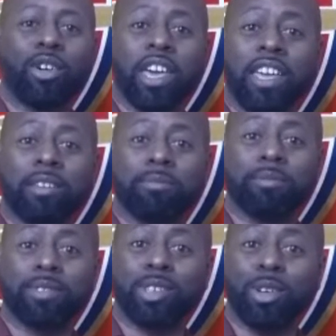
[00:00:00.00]
Okay,
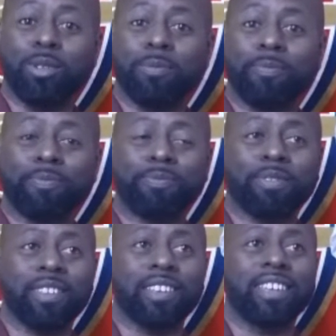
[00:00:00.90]
so
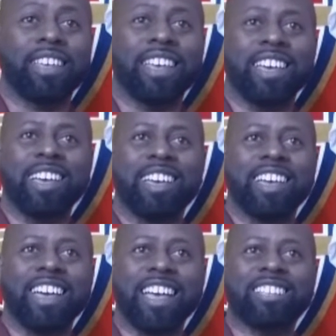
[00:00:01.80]

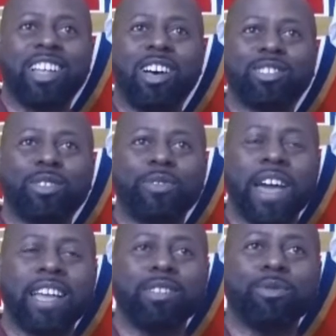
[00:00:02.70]
as an Arsenal
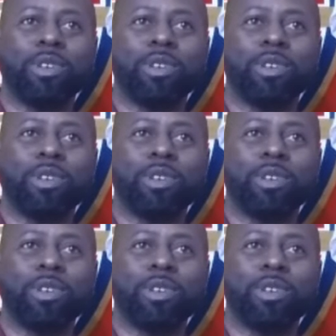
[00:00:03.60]
fan,